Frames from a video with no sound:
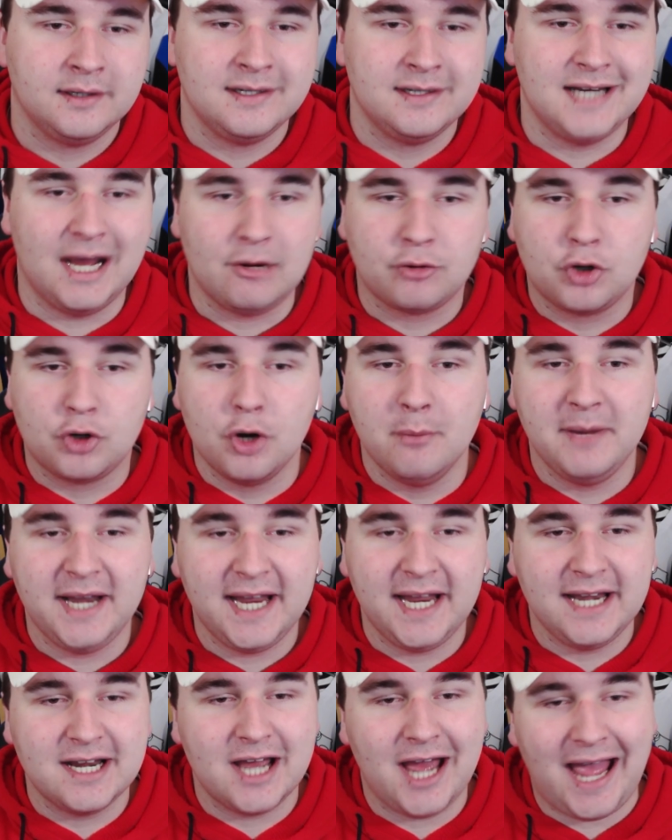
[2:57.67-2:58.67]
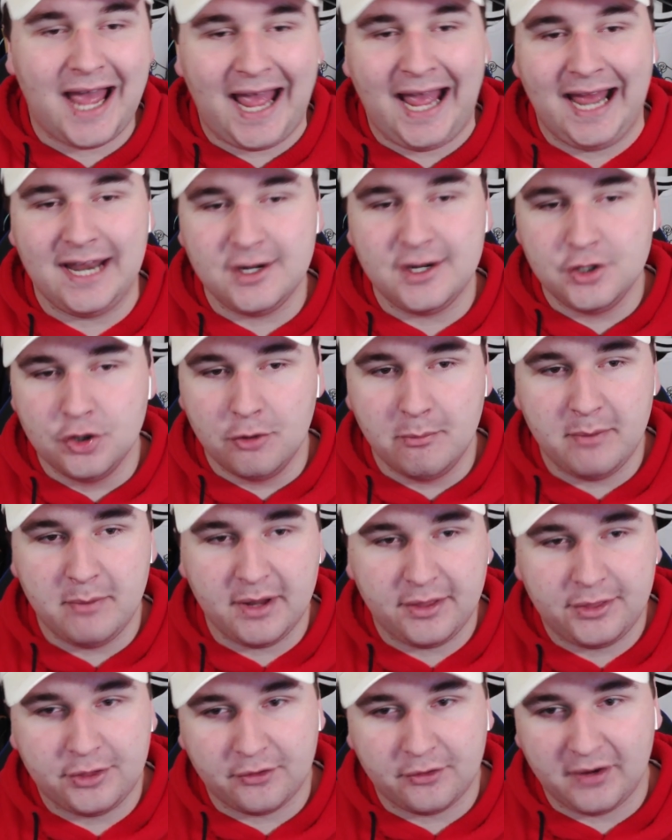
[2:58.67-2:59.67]
Now, coming in at number
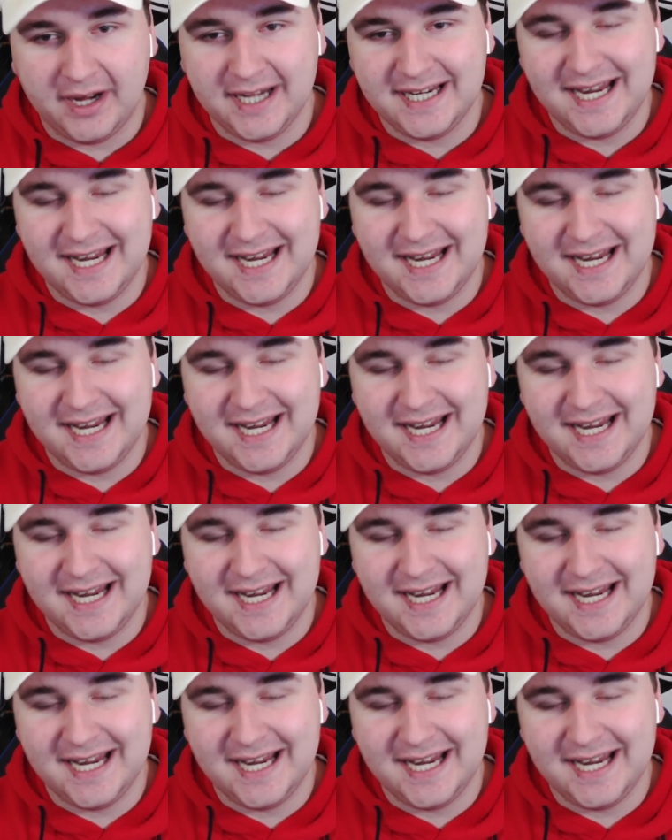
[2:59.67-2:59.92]
3